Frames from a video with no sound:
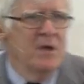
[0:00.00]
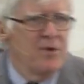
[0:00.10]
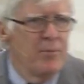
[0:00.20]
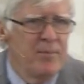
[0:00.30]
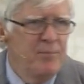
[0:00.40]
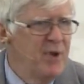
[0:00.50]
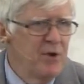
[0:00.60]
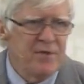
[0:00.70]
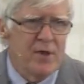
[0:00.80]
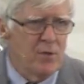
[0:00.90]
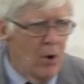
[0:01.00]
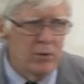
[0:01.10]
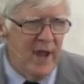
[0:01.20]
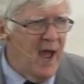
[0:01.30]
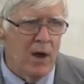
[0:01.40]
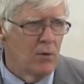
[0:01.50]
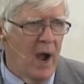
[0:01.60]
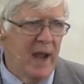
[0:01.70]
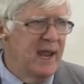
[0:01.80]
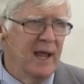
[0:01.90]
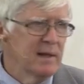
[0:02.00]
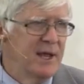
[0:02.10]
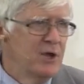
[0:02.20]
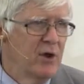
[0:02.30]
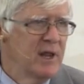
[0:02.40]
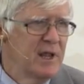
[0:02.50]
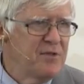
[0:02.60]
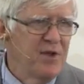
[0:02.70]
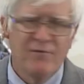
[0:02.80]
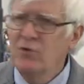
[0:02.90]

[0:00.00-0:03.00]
So Peter says, Oh, yeah, I can't let you in unless you have